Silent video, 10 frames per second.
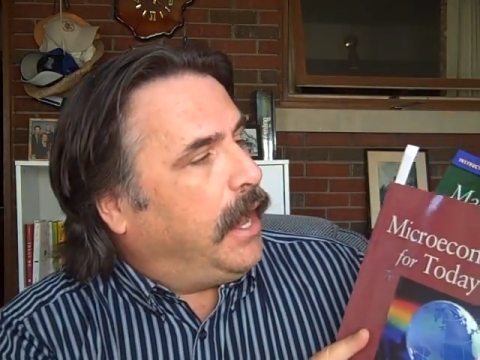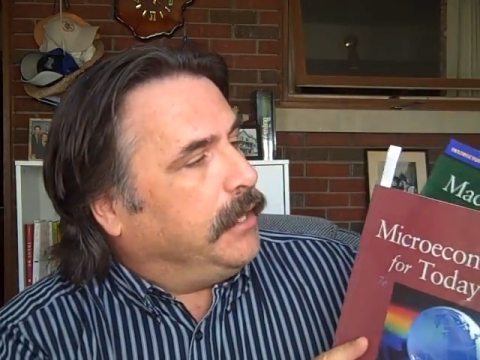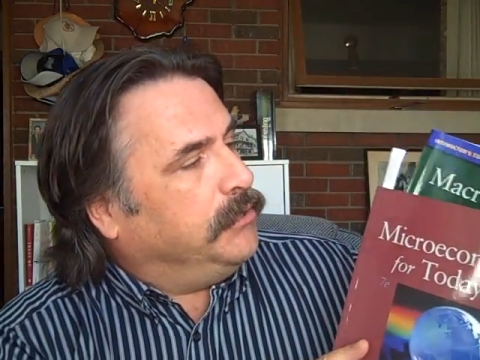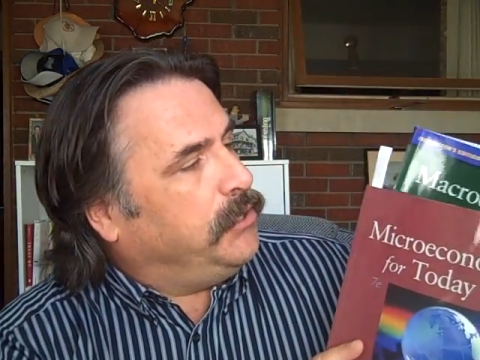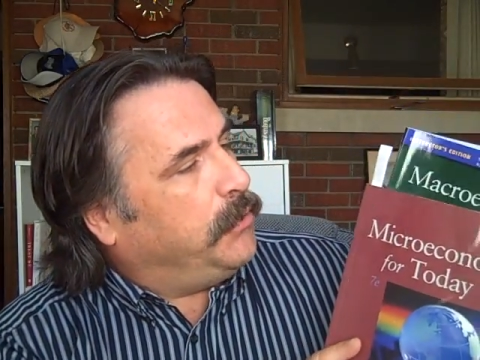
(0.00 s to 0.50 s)

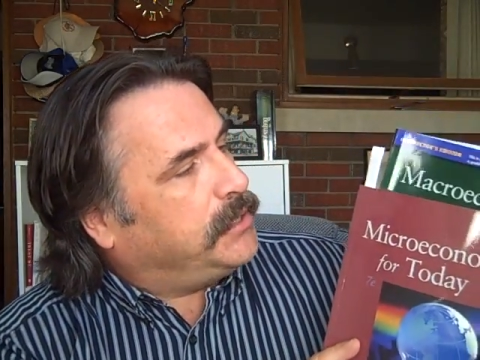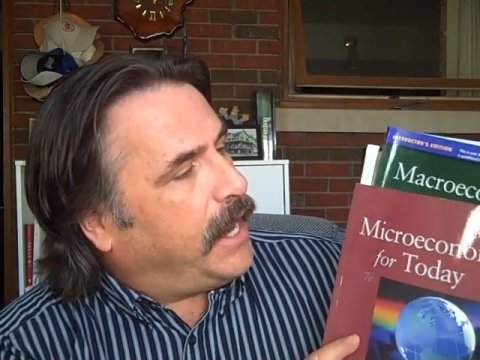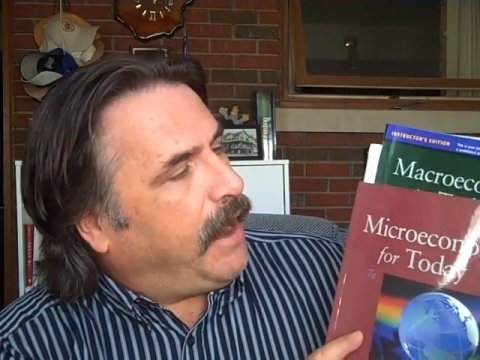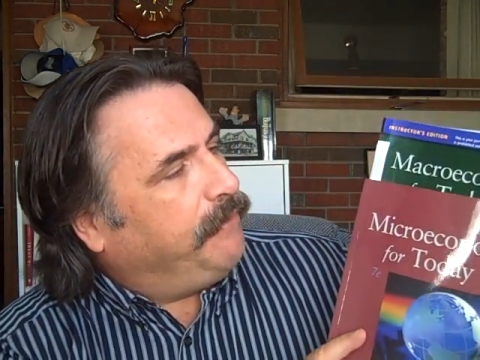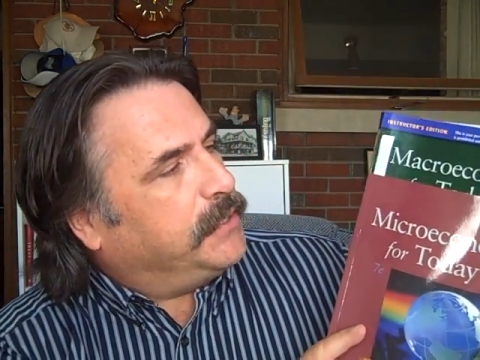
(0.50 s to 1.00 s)
You'll notice
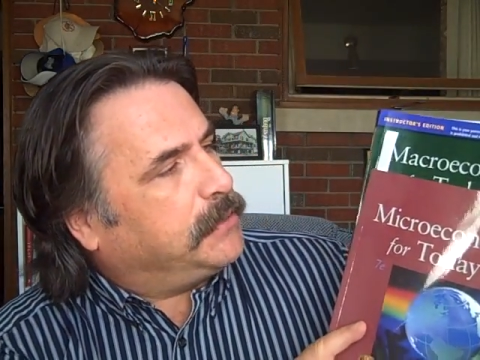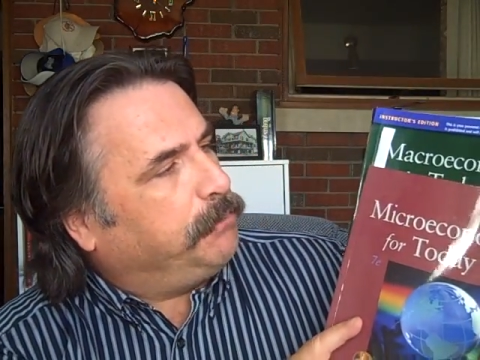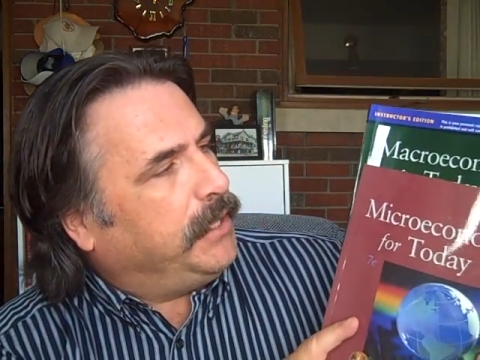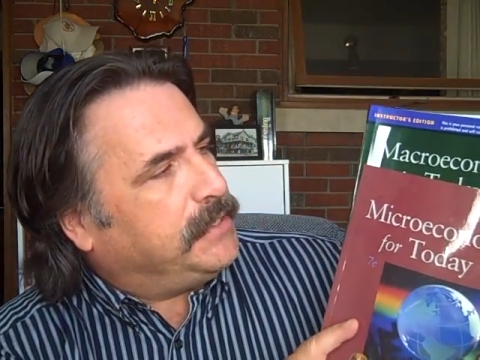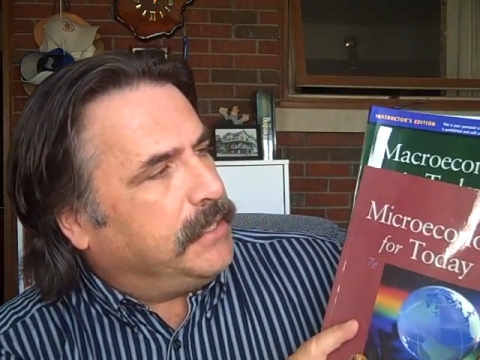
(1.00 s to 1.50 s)
I have the
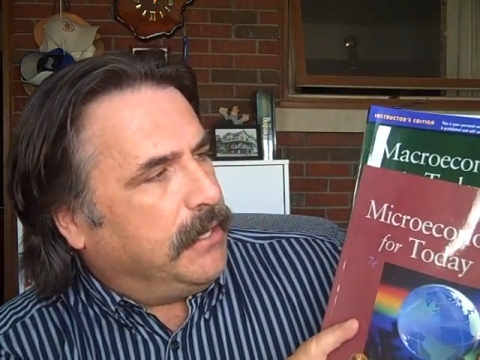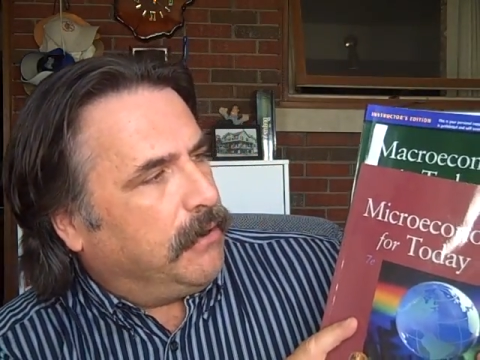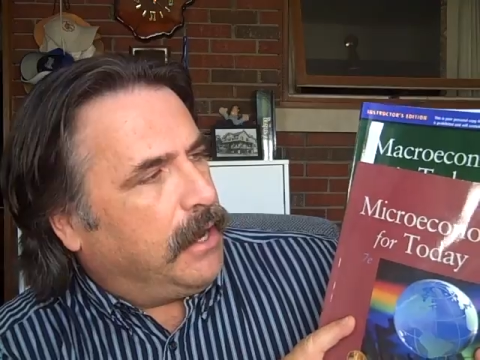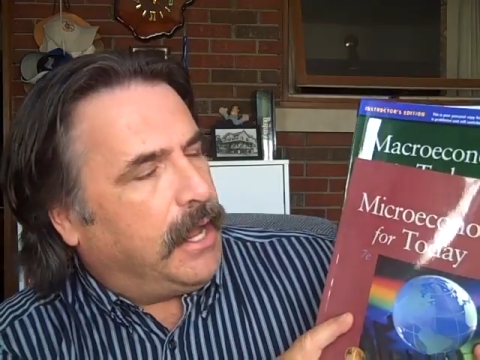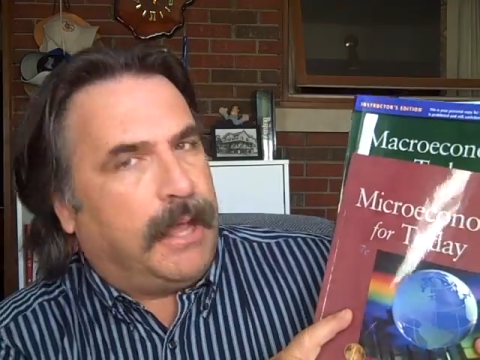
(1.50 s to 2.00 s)
splits
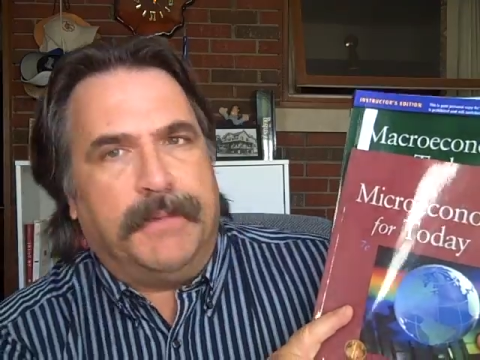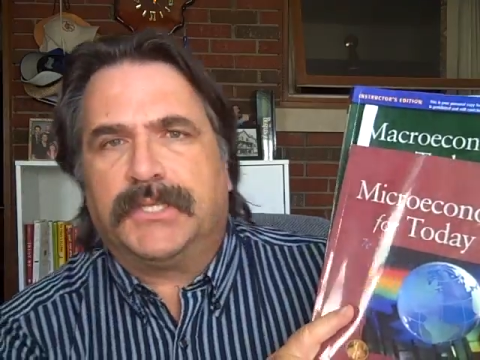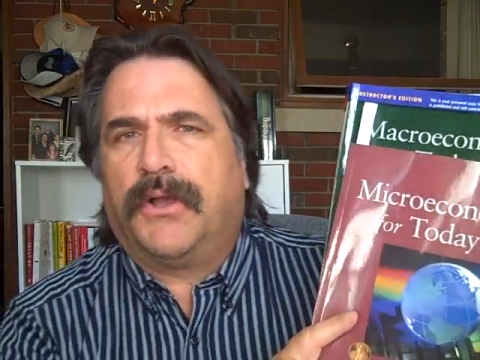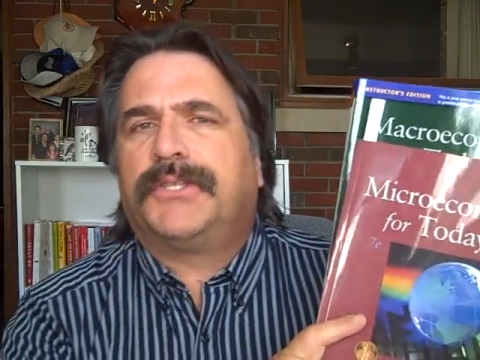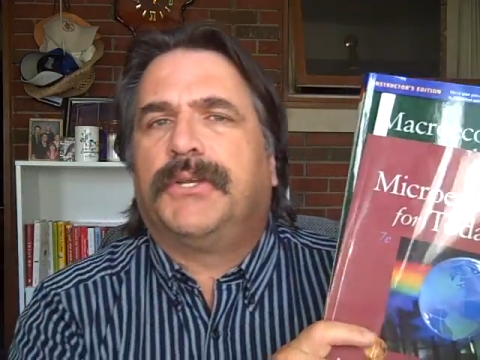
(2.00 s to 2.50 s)
here.
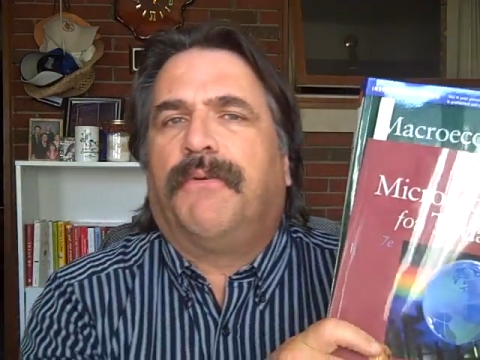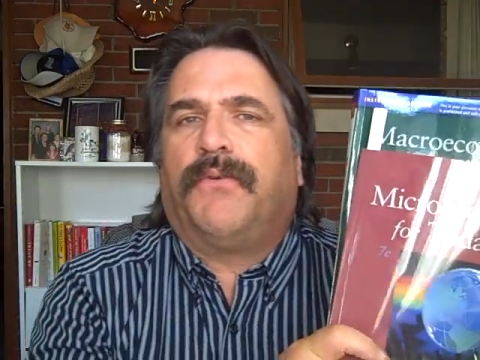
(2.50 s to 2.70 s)
It's also,